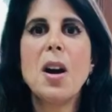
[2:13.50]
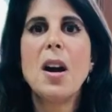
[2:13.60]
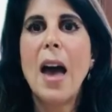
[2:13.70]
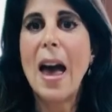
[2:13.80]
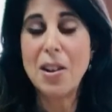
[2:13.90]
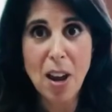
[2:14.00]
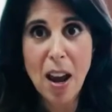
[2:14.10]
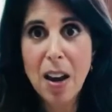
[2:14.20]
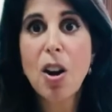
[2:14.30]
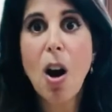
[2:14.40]
and
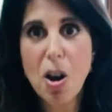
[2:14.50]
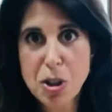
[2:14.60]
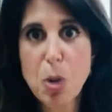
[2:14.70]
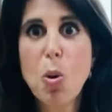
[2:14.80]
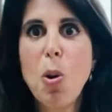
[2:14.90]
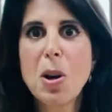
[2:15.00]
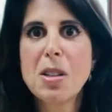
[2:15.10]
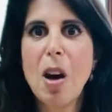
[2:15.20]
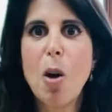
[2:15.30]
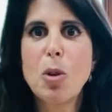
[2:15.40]
also
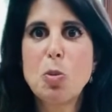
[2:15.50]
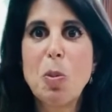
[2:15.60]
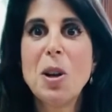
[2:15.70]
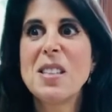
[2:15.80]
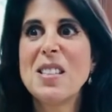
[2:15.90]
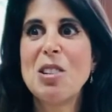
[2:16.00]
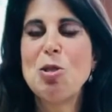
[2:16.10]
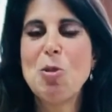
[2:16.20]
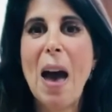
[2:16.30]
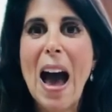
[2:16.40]
cortisol, which put us
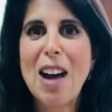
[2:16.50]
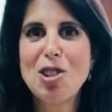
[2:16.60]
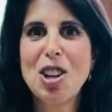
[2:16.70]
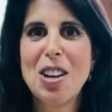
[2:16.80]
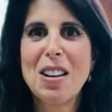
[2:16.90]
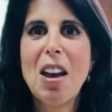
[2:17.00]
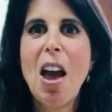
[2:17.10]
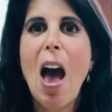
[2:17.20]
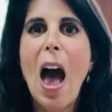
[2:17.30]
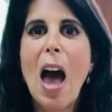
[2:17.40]
into action.
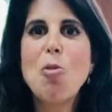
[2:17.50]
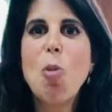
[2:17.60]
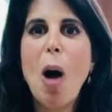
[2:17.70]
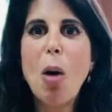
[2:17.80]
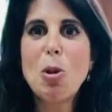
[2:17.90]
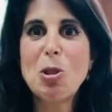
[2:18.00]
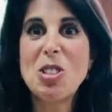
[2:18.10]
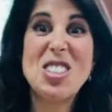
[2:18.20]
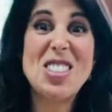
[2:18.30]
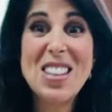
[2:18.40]
And while we're
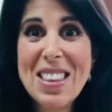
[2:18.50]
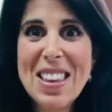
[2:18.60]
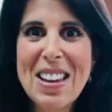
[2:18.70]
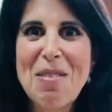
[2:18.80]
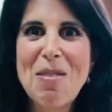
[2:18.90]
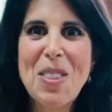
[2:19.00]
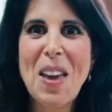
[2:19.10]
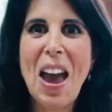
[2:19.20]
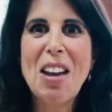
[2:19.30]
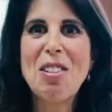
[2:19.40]
seething with
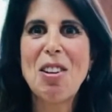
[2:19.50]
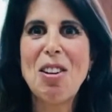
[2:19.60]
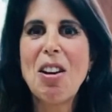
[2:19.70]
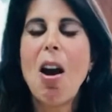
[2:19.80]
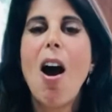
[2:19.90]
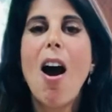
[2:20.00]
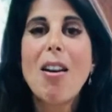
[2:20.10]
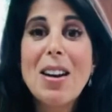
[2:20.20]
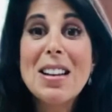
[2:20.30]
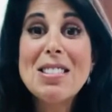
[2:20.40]
anger,
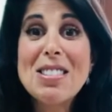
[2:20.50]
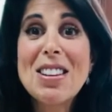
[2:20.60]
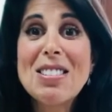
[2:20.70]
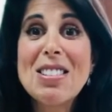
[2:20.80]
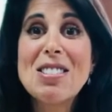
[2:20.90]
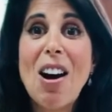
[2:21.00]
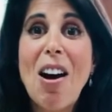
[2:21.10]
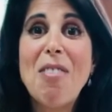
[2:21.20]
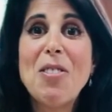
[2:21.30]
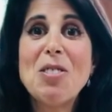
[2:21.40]
our instinct is
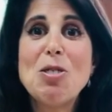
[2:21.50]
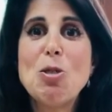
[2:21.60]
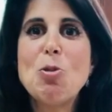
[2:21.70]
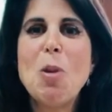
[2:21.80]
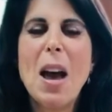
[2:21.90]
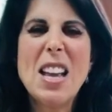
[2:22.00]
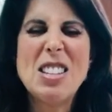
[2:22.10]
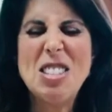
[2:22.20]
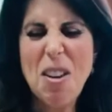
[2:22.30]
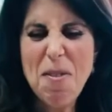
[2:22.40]
often to
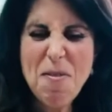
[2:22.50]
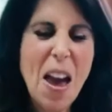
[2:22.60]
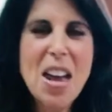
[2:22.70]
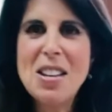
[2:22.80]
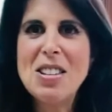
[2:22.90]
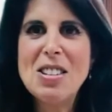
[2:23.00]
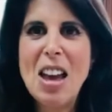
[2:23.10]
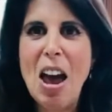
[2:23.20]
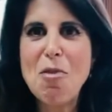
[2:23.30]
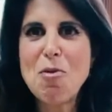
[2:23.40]
defend
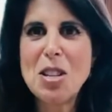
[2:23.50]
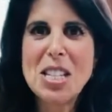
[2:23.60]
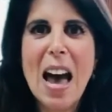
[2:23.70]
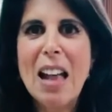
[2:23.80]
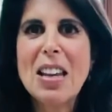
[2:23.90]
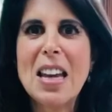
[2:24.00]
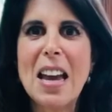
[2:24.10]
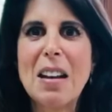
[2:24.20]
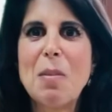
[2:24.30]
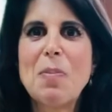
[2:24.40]
and
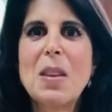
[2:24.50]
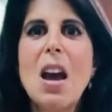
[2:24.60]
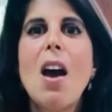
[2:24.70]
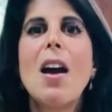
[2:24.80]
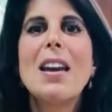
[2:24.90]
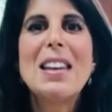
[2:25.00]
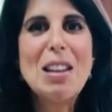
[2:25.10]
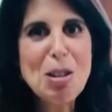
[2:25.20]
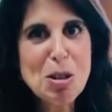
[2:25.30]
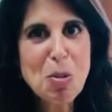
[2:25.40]
retaliate.
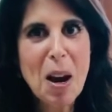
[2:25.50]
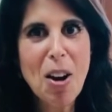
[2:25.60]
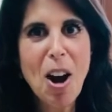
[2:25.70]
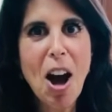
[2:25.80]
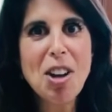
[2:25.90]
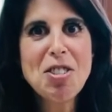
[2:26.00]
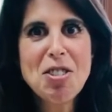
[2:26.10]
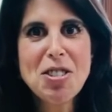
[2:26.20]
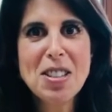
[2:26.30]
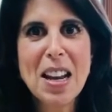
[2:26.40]
Here's where
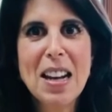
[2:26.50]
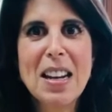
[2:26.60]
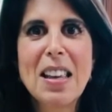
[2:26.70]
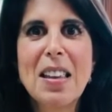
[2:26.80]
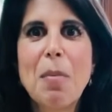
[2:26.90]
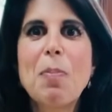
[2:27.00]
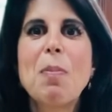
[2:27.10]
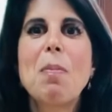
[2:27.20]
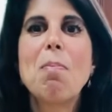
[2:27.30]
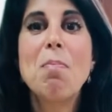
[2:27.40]
understanding
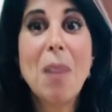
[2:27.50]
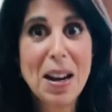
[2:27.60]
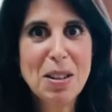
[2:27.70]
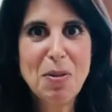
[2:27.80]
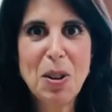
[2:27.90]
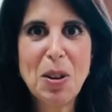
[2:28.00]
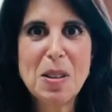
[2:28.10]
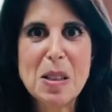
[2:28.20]
mindfulness